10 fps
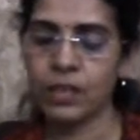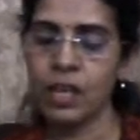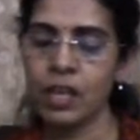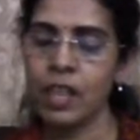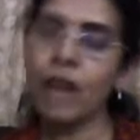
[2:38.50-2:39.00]

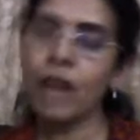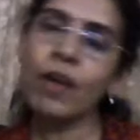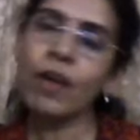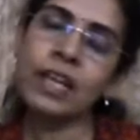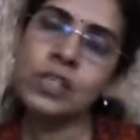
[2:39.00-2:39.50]
Now I
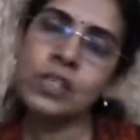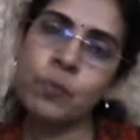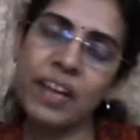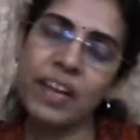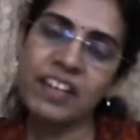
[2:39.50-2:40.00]
will
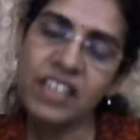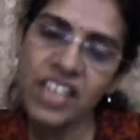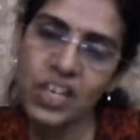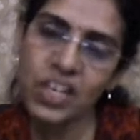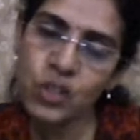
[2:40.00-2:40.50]
explain
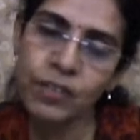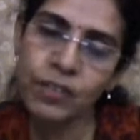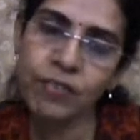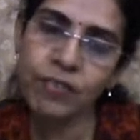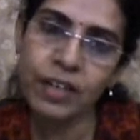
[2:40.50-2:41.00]
each of the
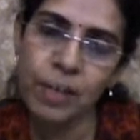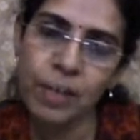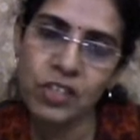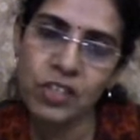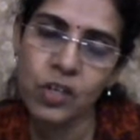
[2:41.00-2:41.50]

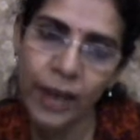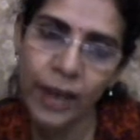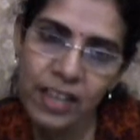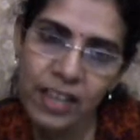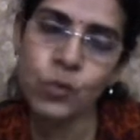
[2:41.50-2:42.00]
fundamental
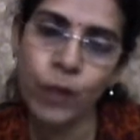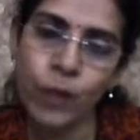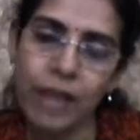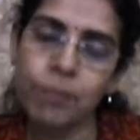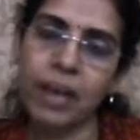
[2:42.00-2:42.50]
rights
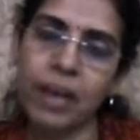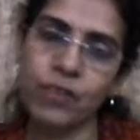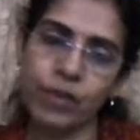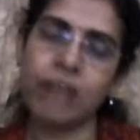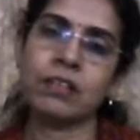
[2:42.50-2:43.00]
one by
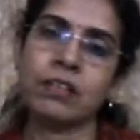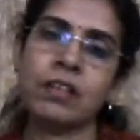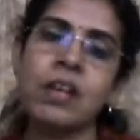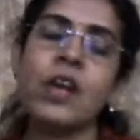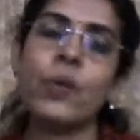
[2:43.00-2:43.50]
one.
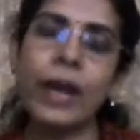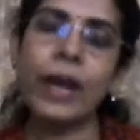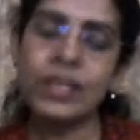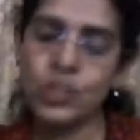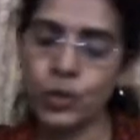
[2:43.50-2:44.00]

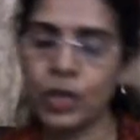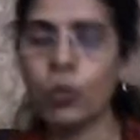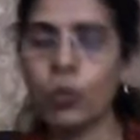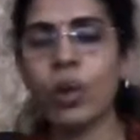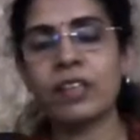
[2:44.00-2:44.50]
Right to
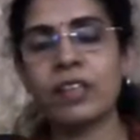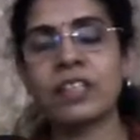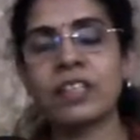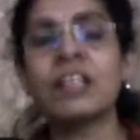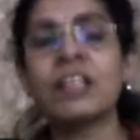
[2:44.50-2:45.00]
equality.
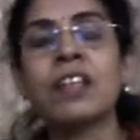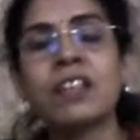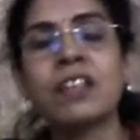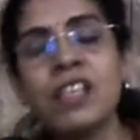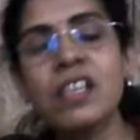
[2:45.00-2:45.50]

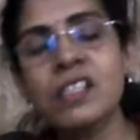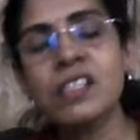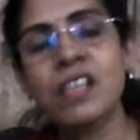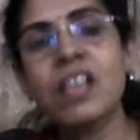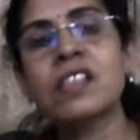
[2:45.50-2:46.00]

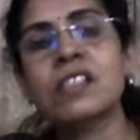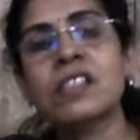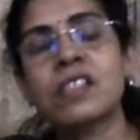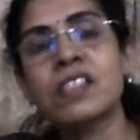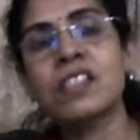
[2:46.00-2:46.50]

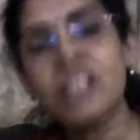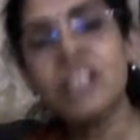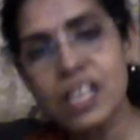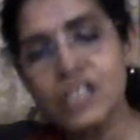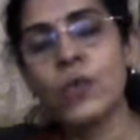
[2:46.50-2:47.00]

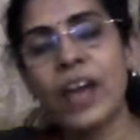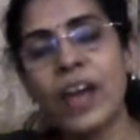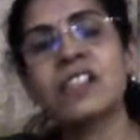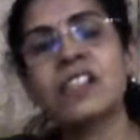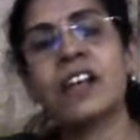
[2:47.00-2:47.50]
These
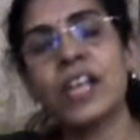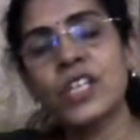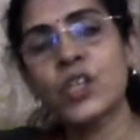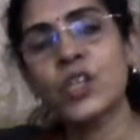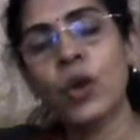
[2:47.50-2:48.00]
rights are
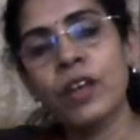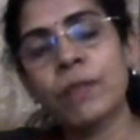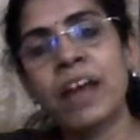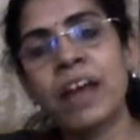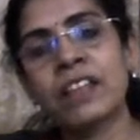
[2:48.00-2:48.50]
enjoyed
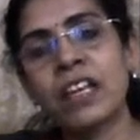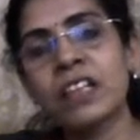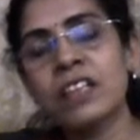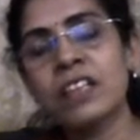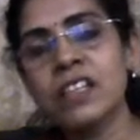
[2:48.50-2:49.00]
by the
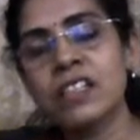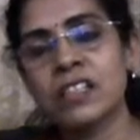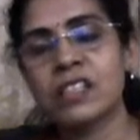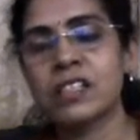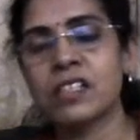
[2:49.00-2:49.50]
Indian
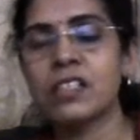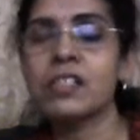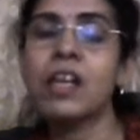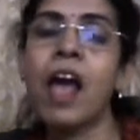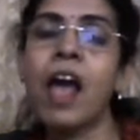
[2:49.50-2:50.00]
citizens
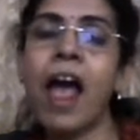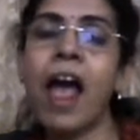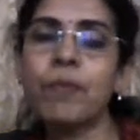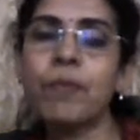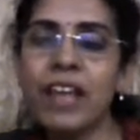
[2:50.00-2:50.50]
and
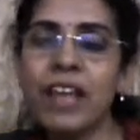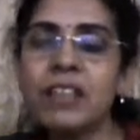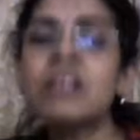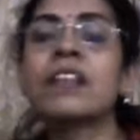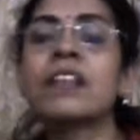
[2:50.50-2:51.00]
made
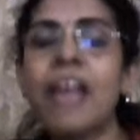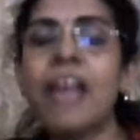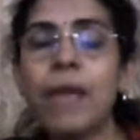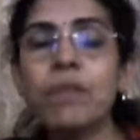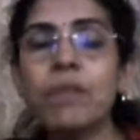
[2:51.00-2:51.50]

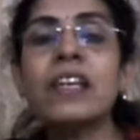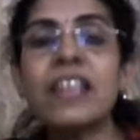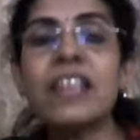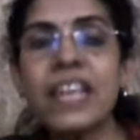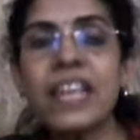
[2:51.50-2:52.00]
them
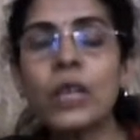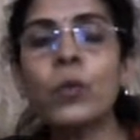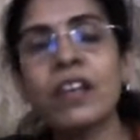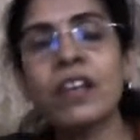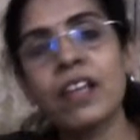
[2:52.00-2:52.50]

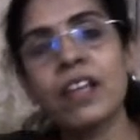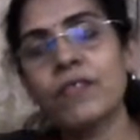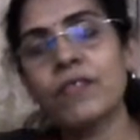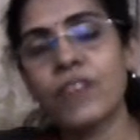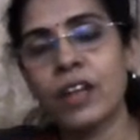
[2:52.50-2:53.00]
equal in
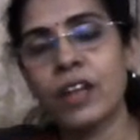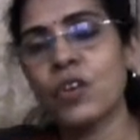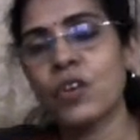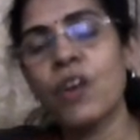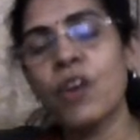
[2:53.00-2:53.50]
front
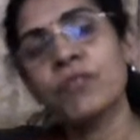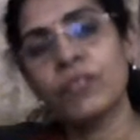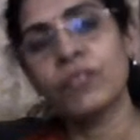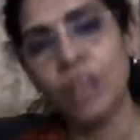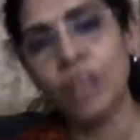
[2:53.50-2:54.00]
of
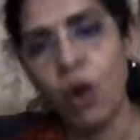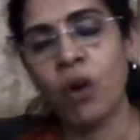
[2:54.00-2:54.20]
law.